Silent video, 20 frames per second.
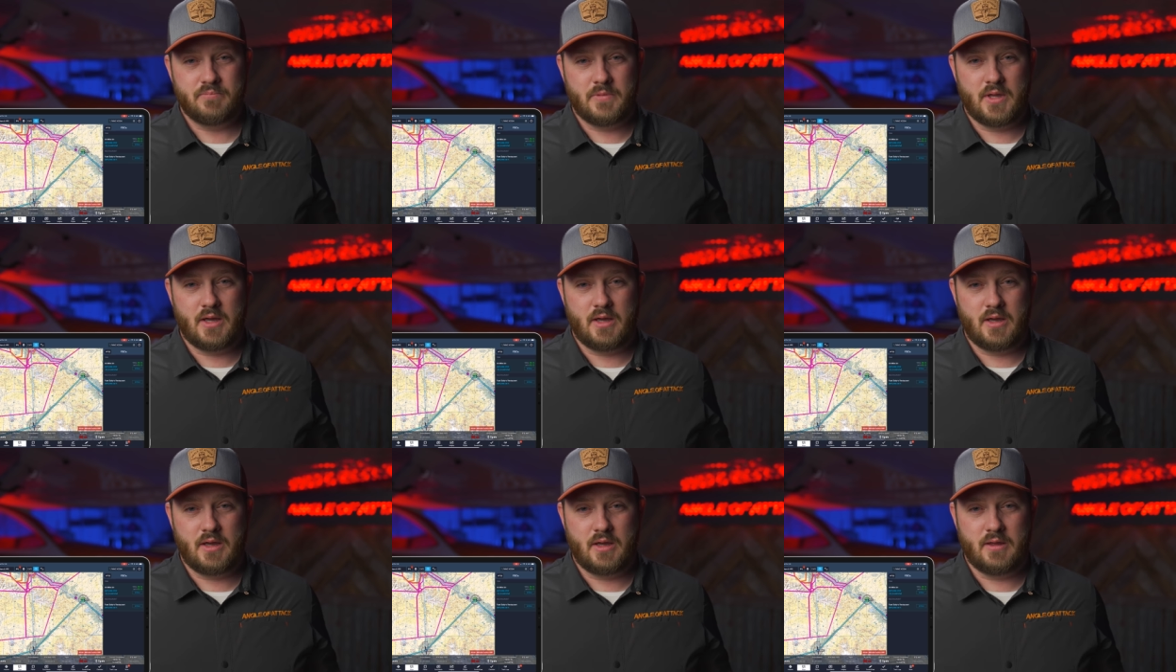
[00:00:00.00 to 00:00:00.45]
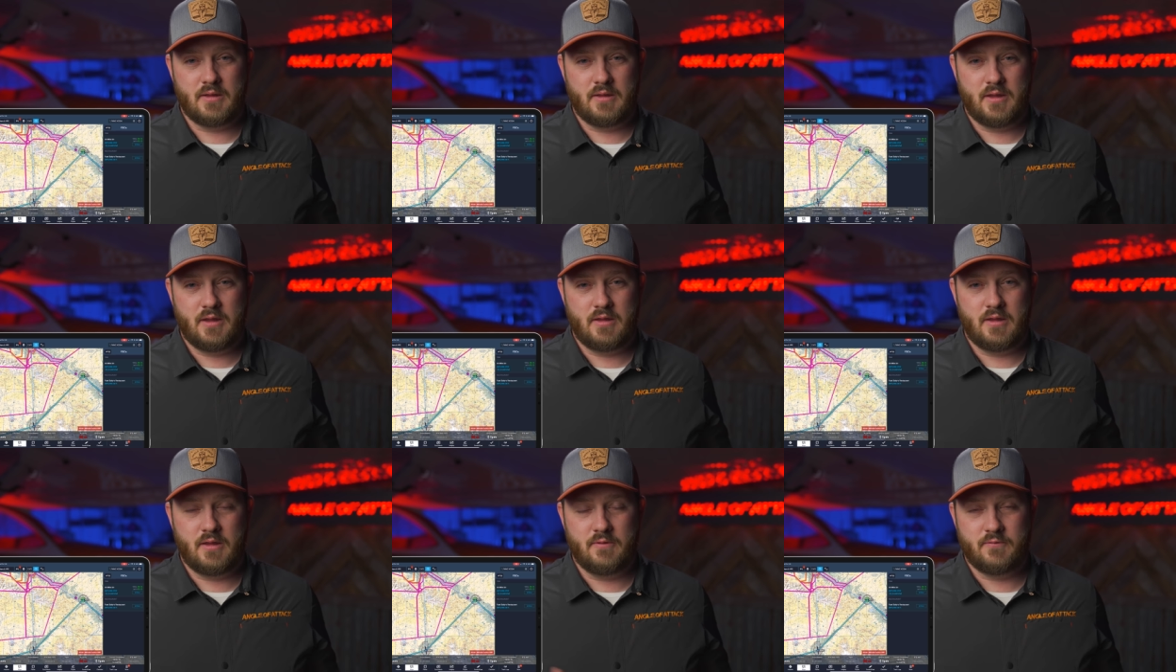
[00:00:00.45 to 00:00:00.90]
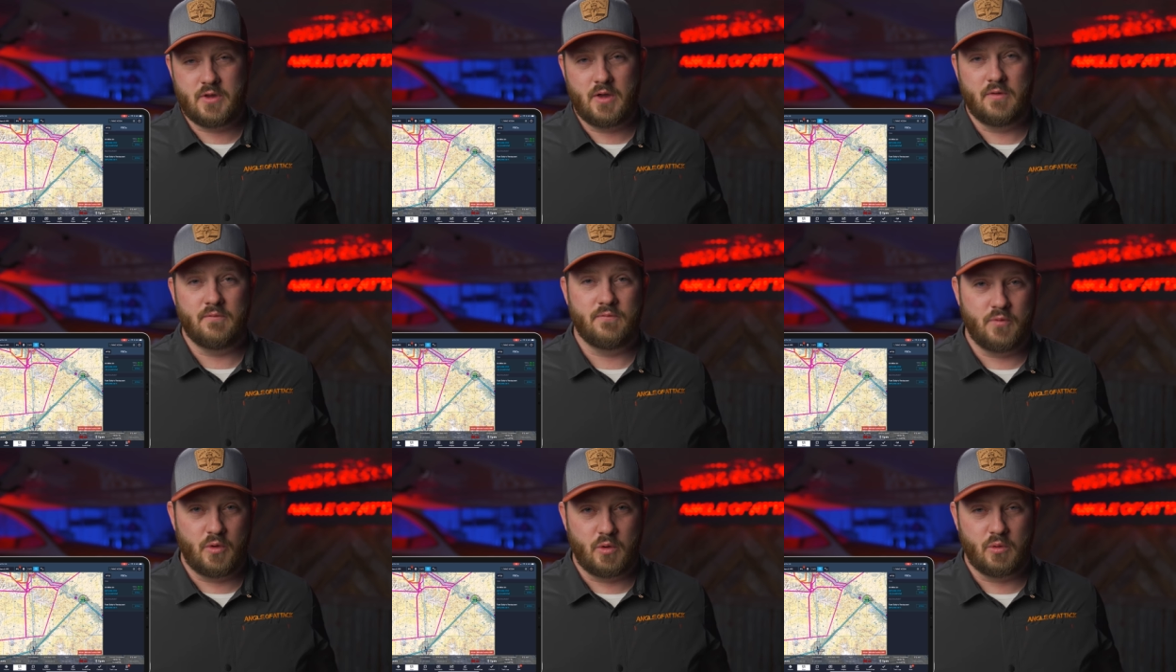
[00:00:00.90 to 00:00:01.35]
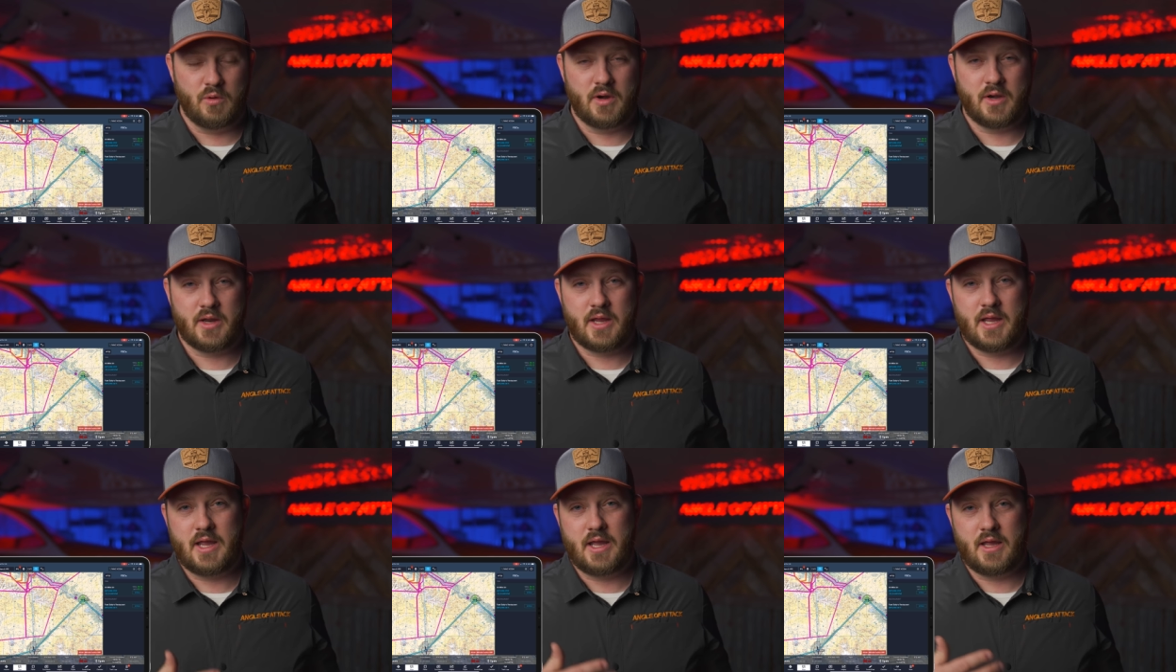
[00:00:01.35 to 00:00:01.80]
uh, have come
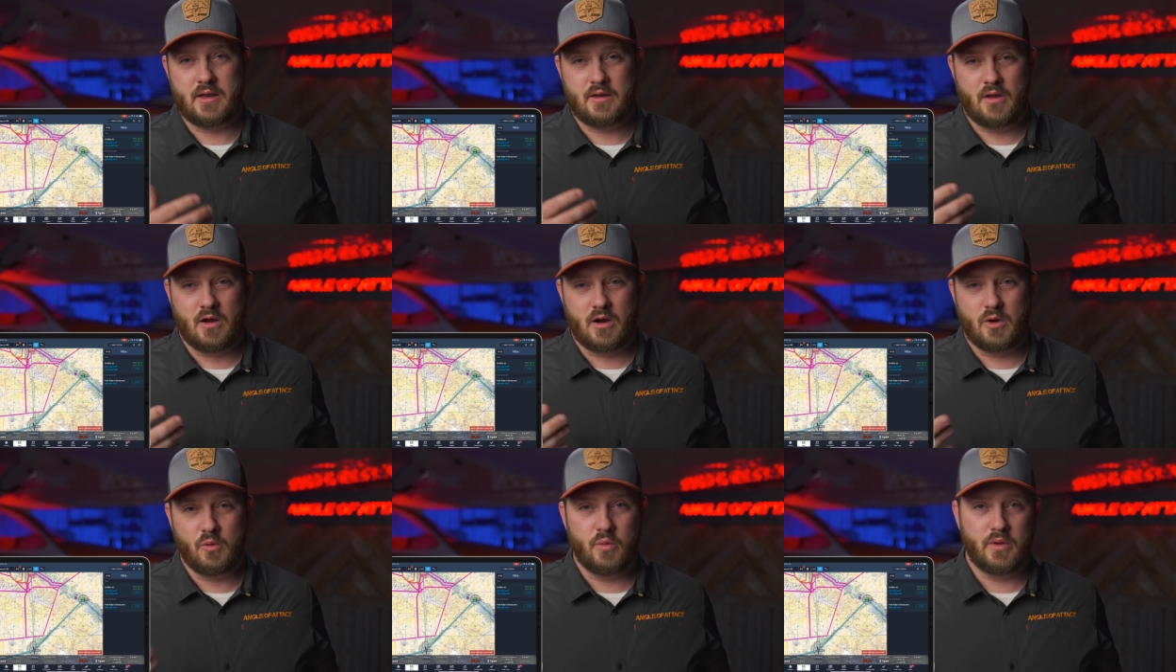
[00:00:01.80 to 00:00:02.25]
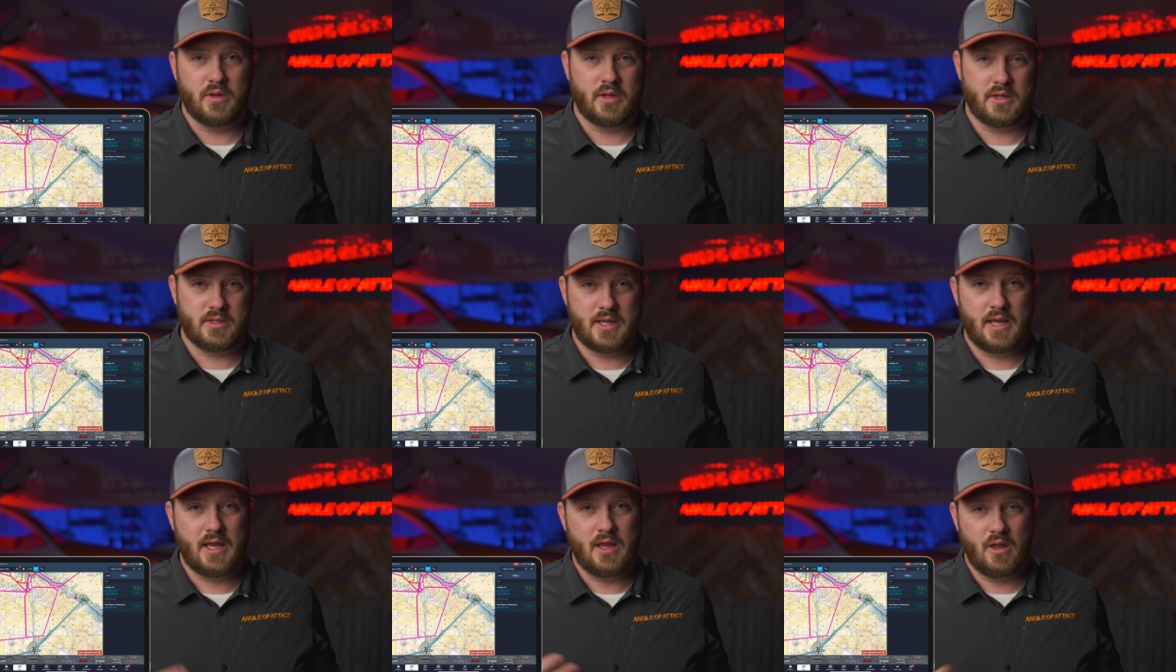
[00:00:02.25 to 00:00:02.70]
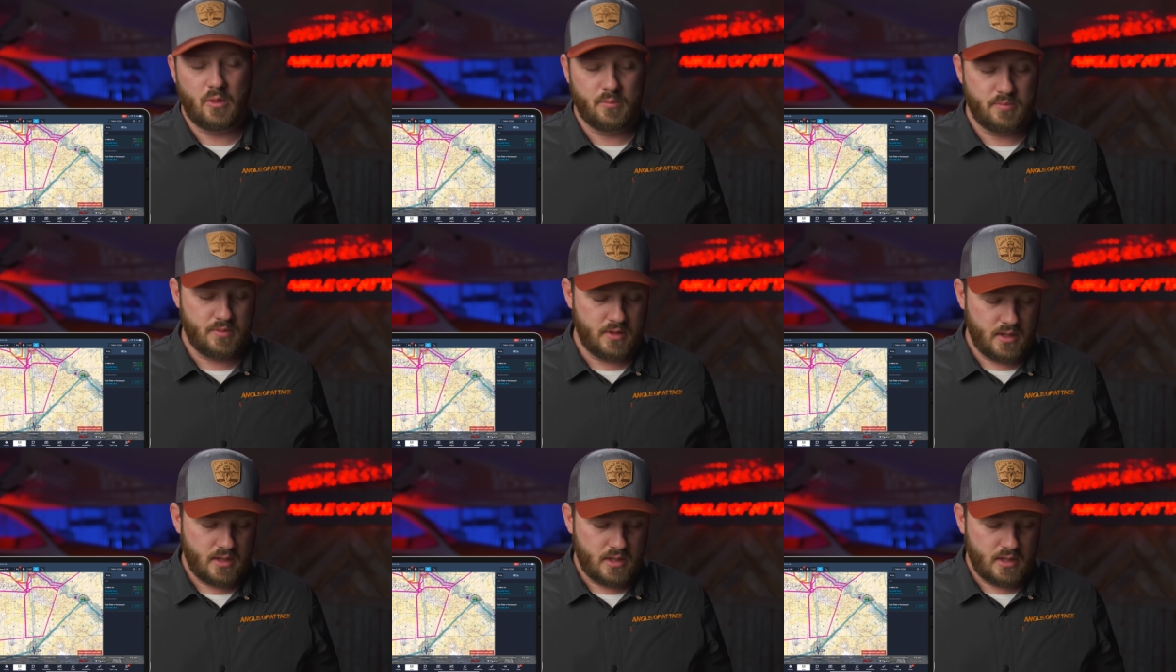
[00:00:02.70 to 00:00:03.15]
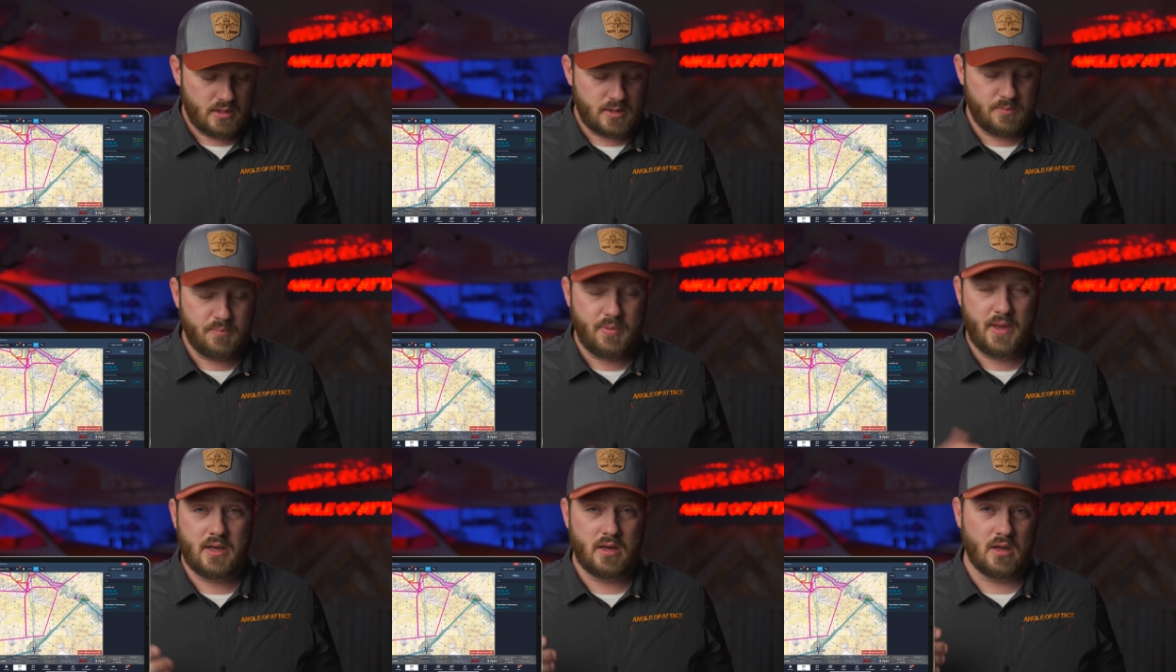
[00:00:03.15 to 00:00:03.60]
forward and are willing to help
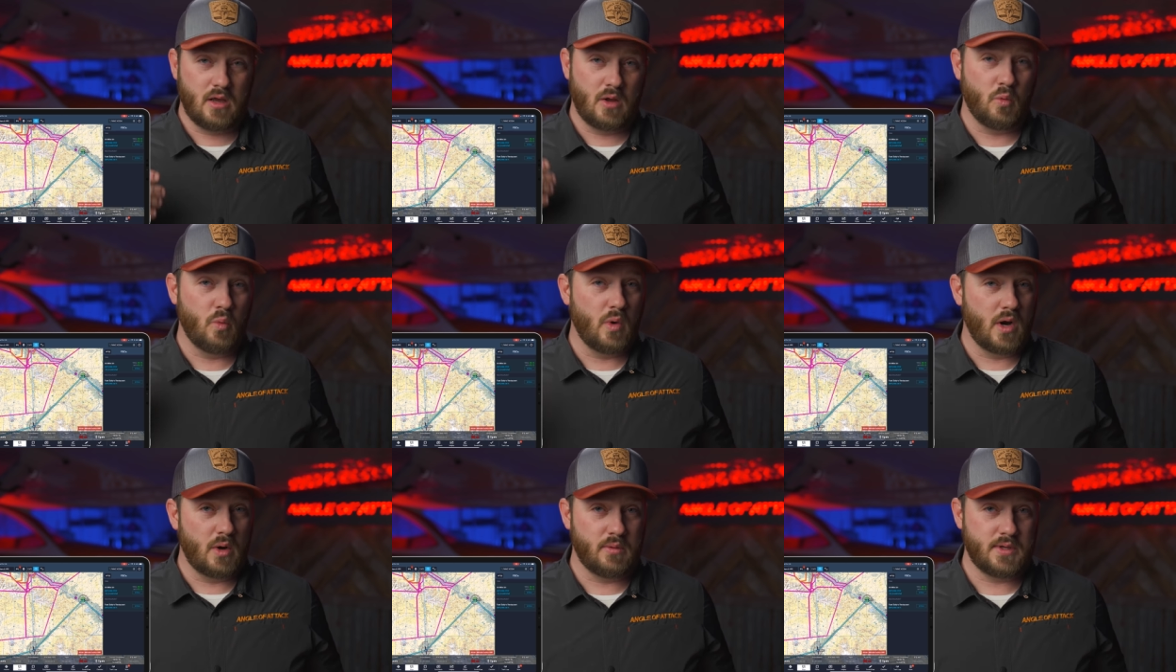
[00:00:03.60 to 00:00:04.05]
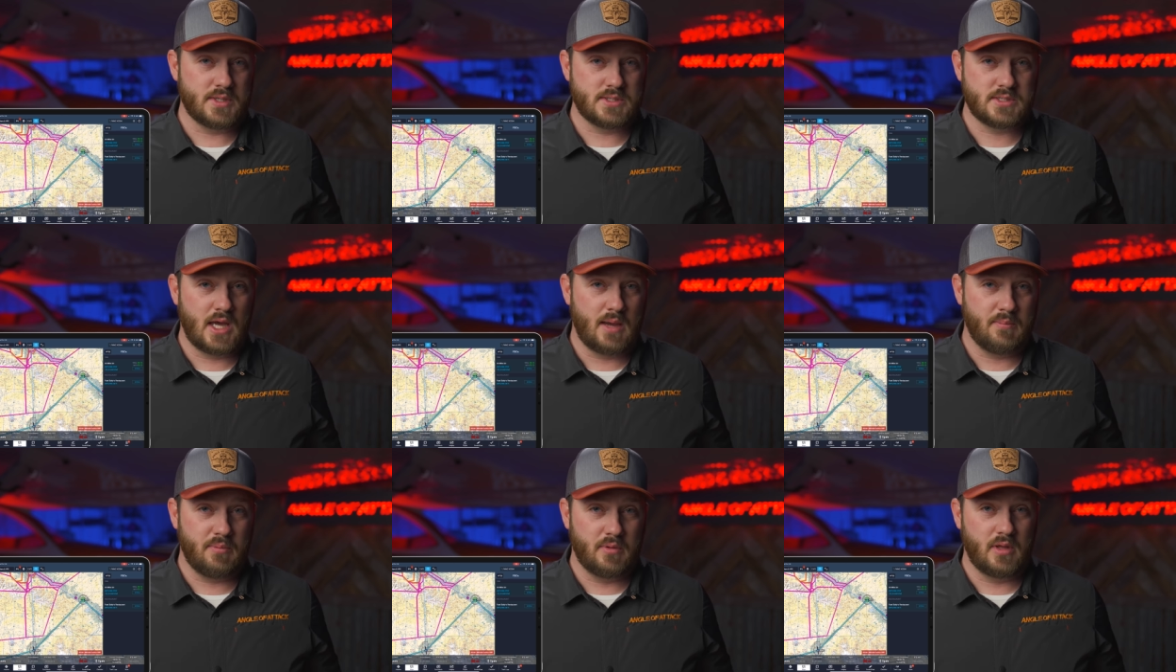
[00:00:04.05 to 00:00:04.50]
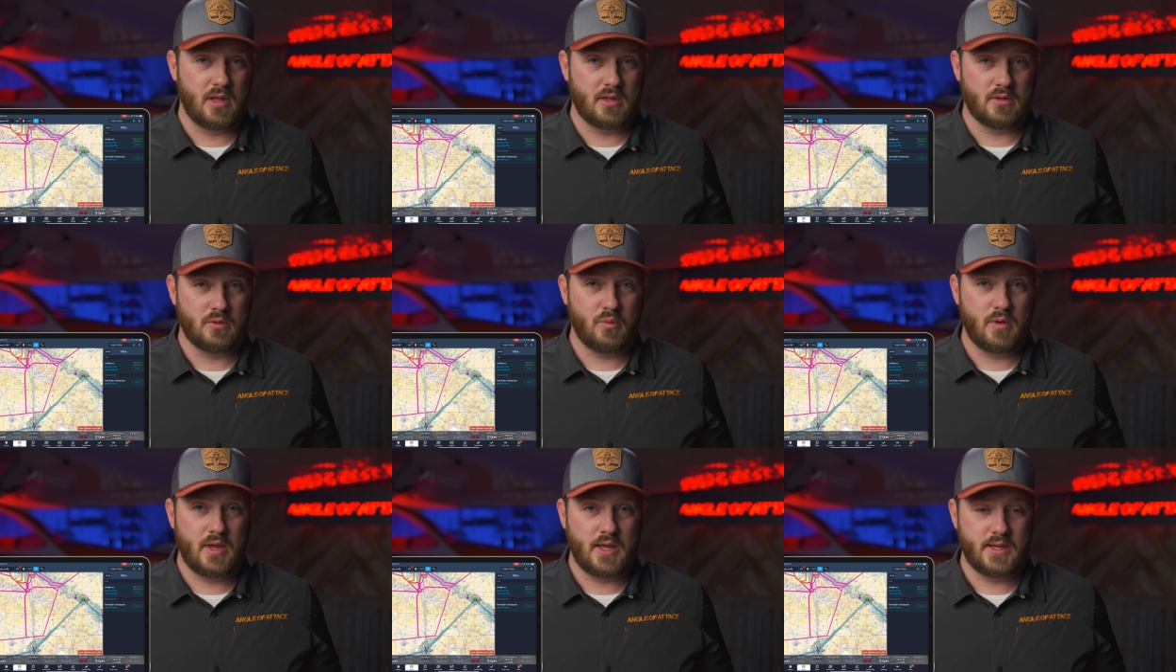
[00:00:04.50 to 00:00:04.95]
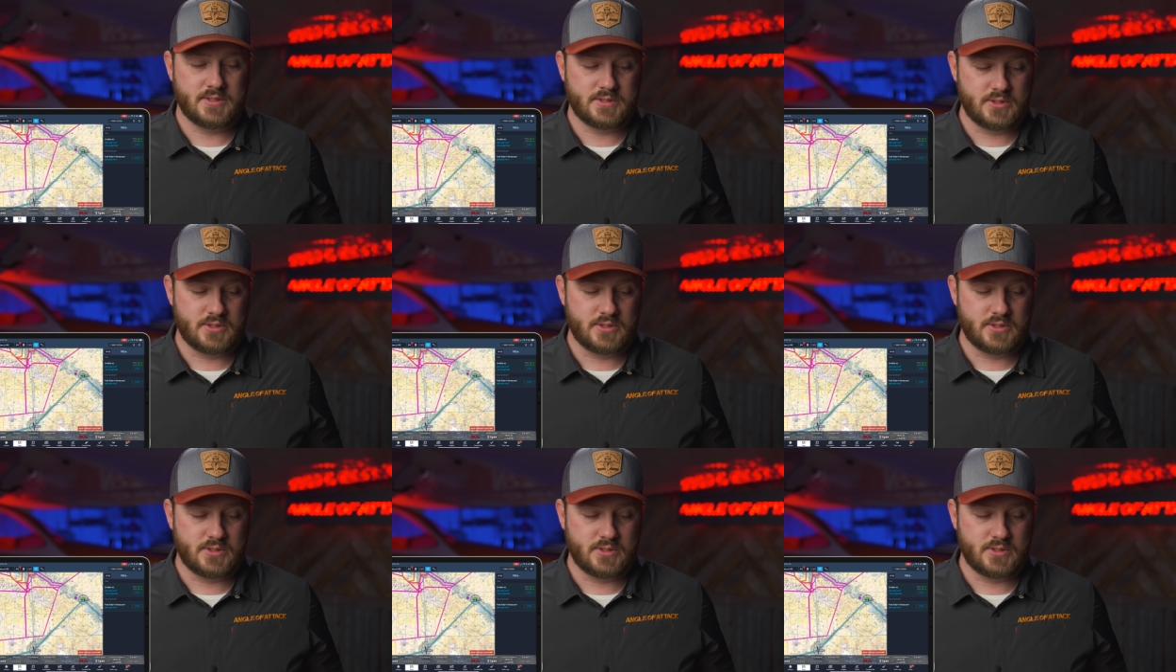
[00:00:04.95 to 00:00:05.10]
depending on where we stop along the way.